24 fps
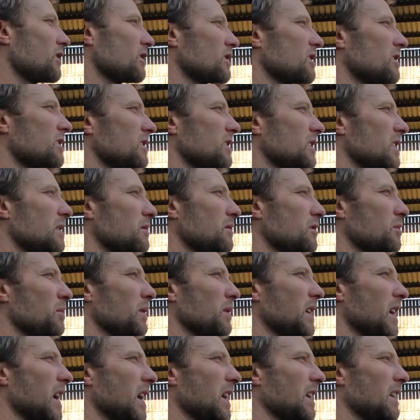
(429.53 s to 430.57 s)
it does seem to
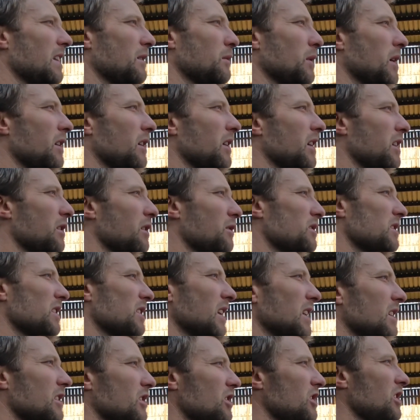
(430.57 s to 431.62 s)
be getting, where I go
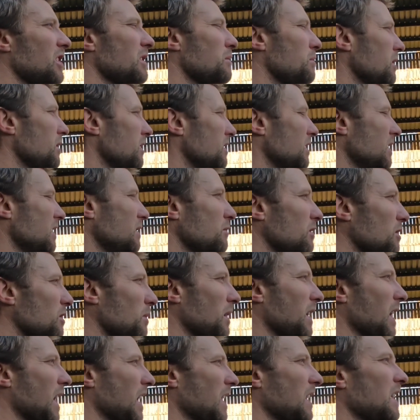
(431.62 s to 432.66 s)
selling sheep, it seems
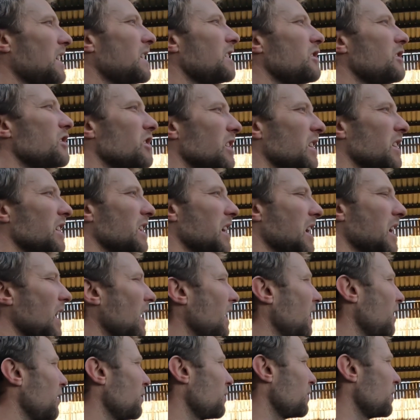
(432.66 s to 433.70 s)
to be getting easier
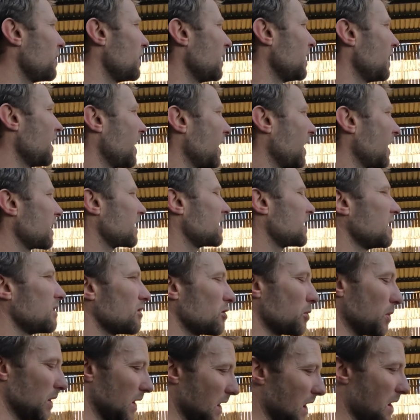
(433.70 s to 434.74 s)
now, and I
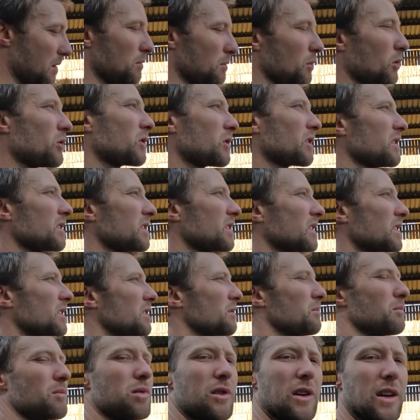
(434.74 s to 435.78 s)
seem to be getting more
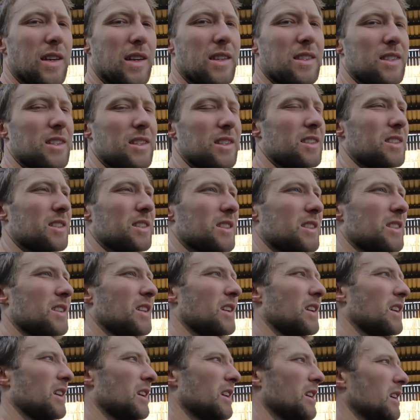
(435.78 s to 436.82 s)
consistent prices
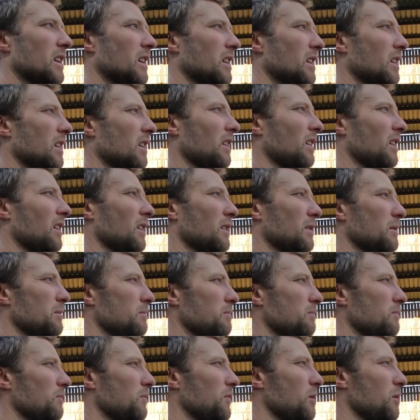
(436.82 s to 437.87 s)

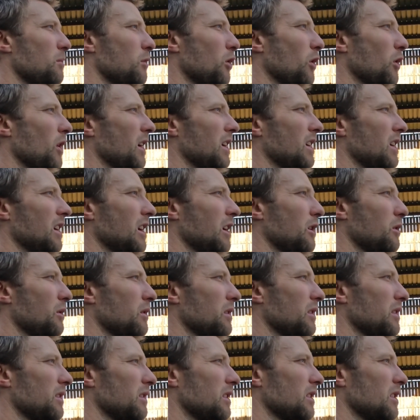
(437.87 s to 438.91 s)
the more I go,
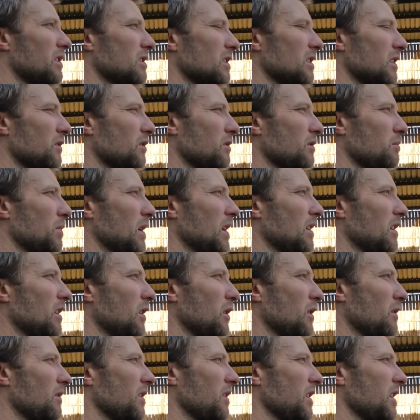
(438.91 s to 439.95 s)
and because I've been
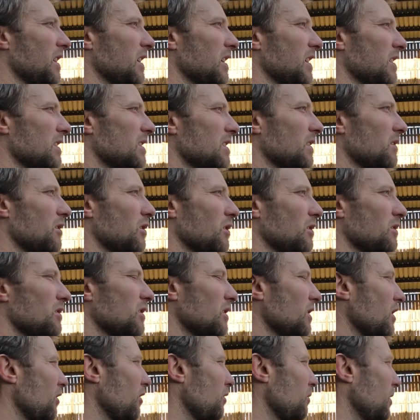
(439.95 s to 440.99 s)
going for years, they've got
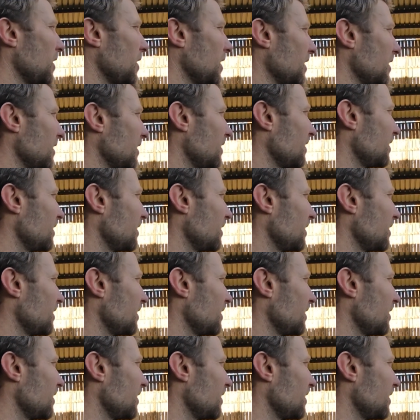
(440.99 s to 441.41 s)
to know me.